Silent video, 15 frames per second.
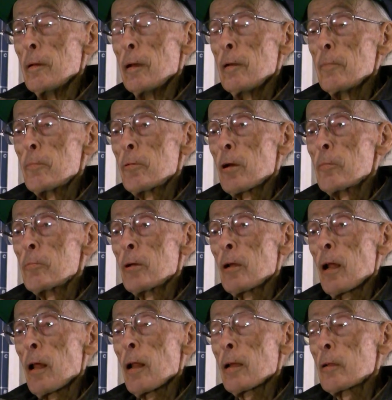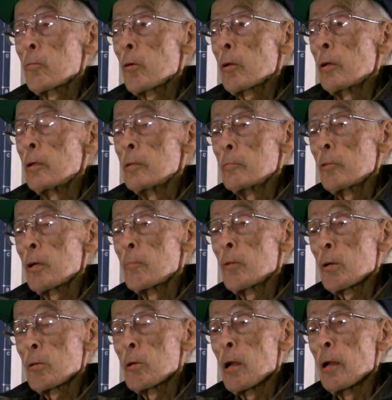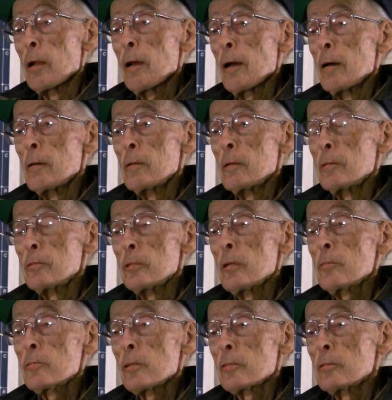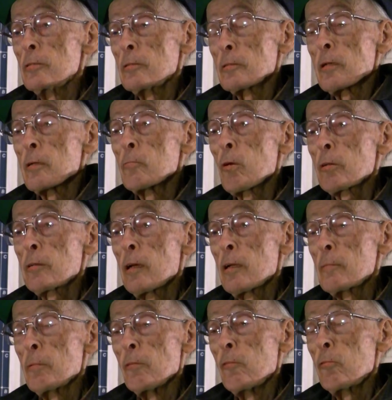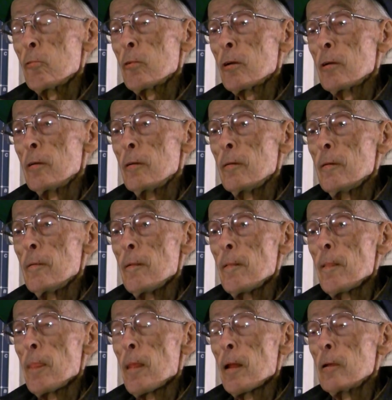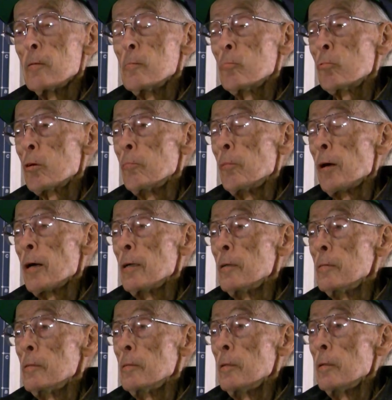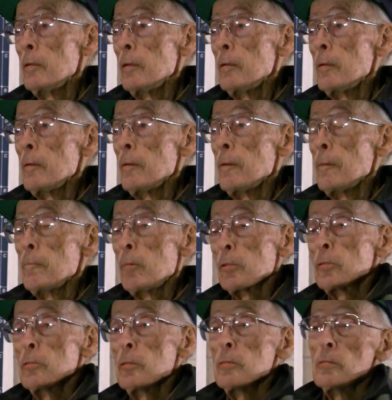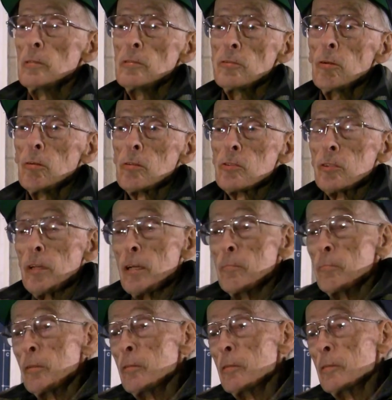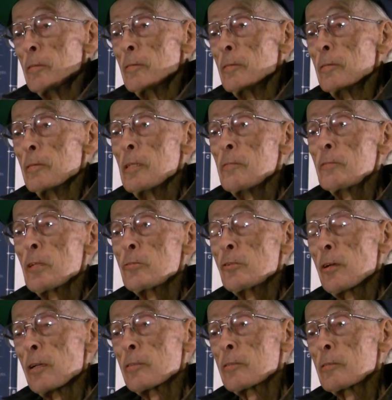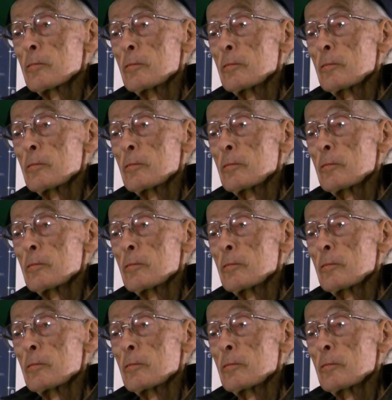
Any part, but I like to work on what I'm working on now. Center section, because I worked on it before. I know more about it. But it's all the same, even the jets.